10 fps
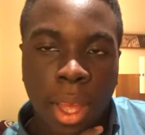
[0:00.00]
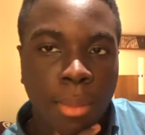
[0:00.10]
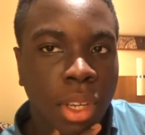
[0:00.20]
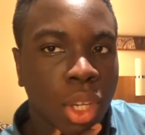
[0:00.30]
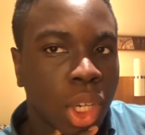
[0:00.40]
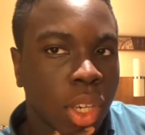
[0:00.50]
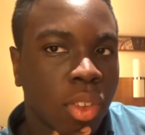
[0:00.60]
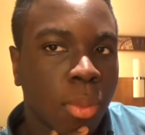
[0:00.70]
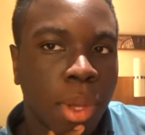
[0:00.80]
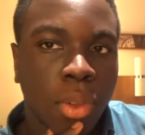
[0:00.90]
I'm gonna check
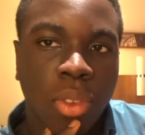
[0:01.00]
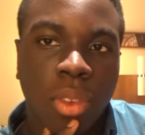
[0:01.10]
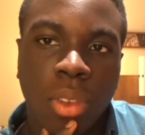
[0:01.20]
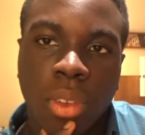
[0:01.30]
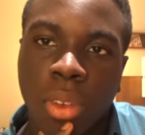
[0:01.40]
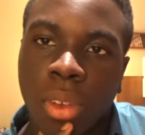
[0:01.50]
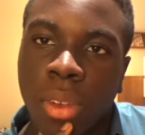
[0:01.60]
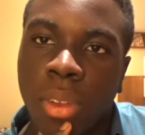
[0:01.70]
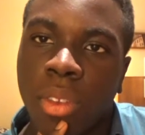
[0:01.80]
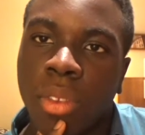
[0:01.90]
some out
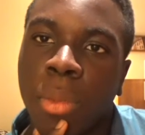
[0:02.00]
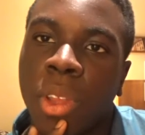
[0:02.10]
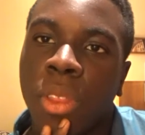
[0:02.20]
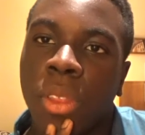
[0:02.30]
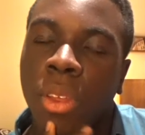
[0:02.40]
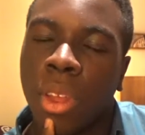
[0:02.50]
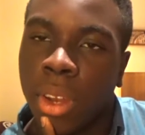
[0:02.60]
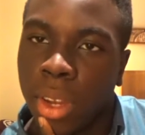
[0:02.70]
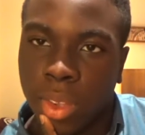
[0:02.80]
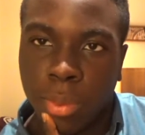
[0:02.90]
this month
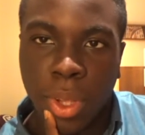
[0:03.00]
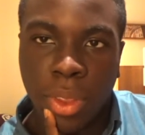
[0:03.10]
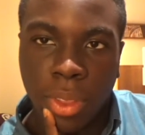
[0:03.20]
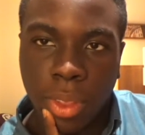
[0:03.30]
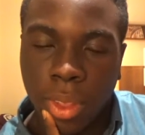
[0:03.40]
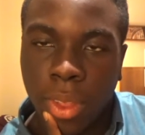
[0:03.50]
and next month.